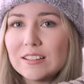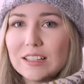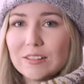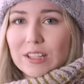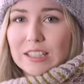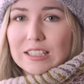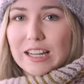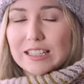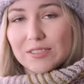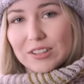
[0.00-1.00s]
it really
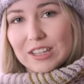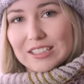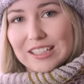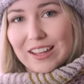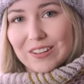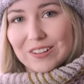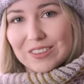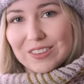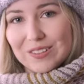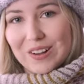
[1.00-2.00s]
ties everything together
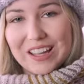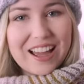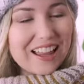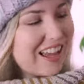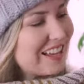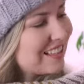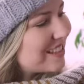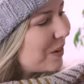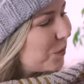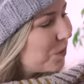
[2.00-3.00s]
the way I like.
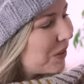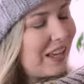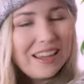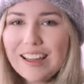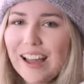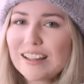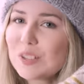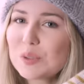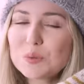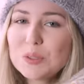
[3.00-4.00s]
So yeah,
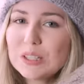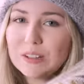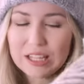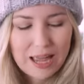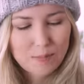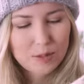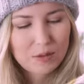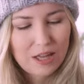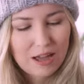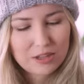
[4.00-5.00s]
just really, really happy
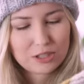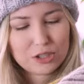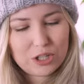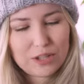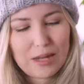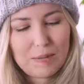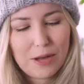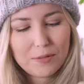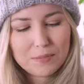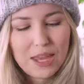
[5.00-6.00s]
with how this shawl came
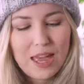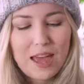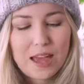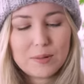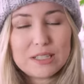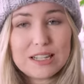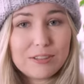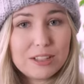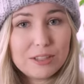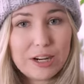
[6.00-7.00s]
out. I would
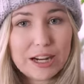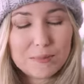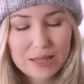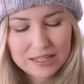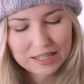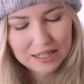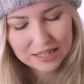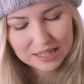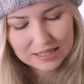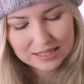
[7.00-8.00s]
definitely recommend
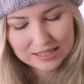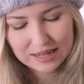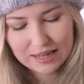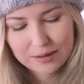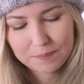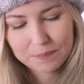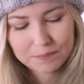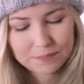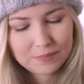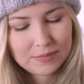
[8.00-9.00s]
knitting it. Um,
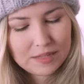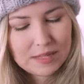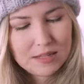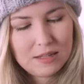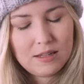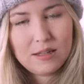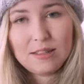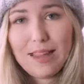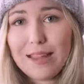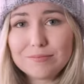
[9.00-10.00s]

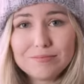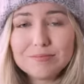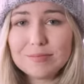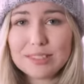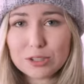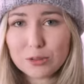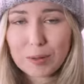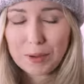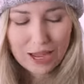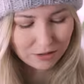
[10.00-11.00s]
yeah, it's a
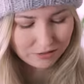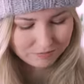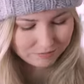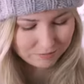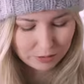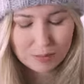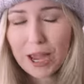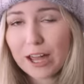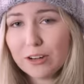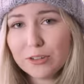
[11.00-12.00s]
great pattern. Great
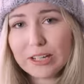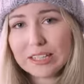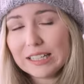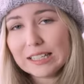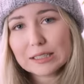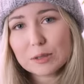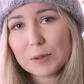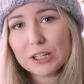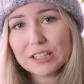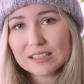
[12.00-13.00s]
pattern, great knitting
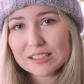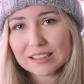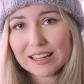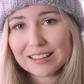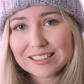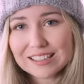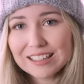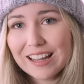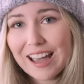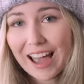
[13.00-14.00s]
experience, and
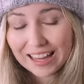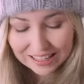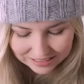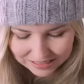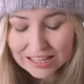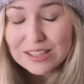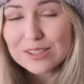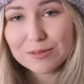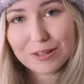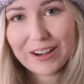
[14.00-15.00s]
I get tons
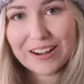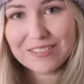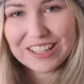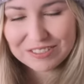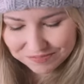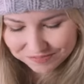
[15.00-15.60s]
of wear out of it.